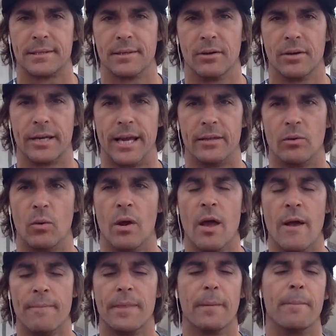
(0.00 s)
Okay, the,
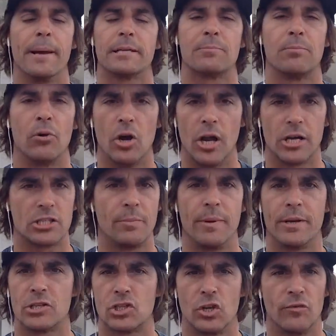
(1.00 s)
the best products, the
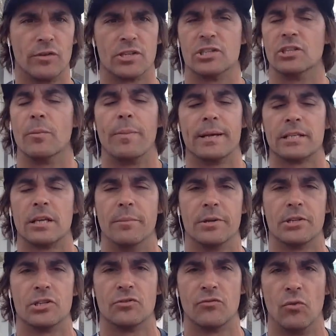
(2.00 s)
best services, the best
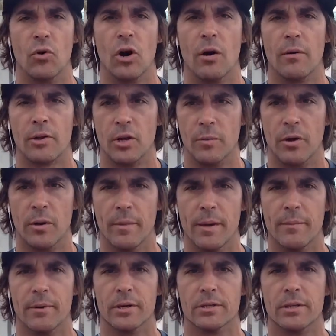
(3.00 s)
commissions for our community
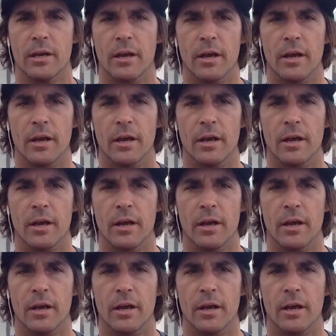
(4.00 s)
members.